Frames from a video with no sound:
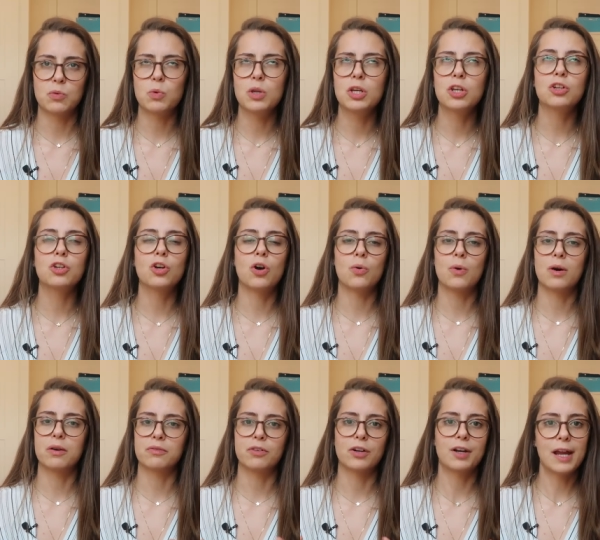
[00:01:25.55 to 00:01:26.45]
and we could go
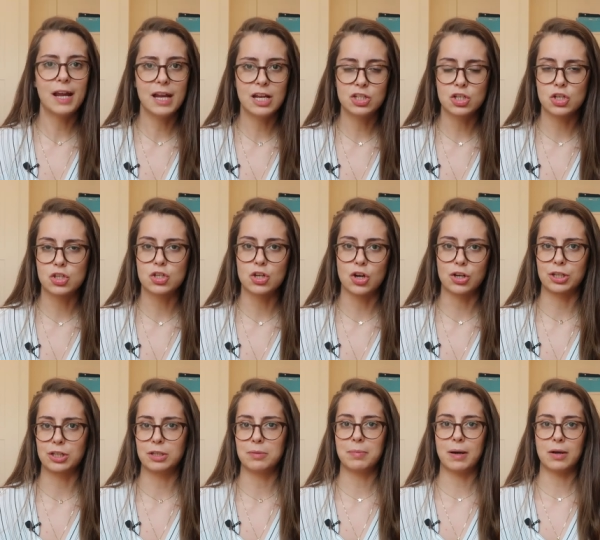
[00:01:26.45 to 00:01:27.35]
on for ages
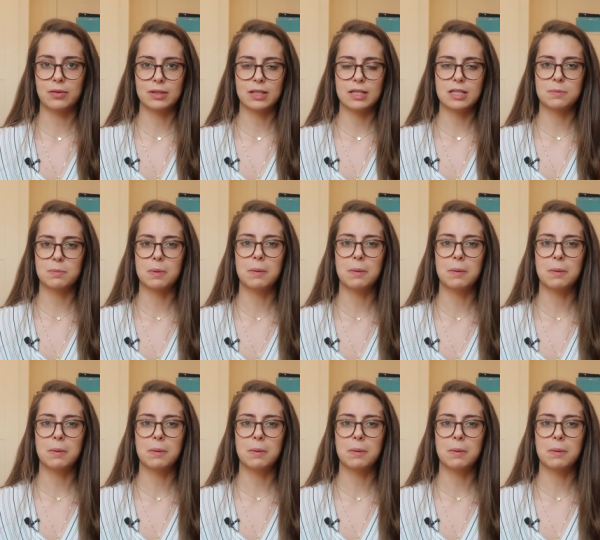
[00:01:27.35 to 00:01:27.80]
talking about this,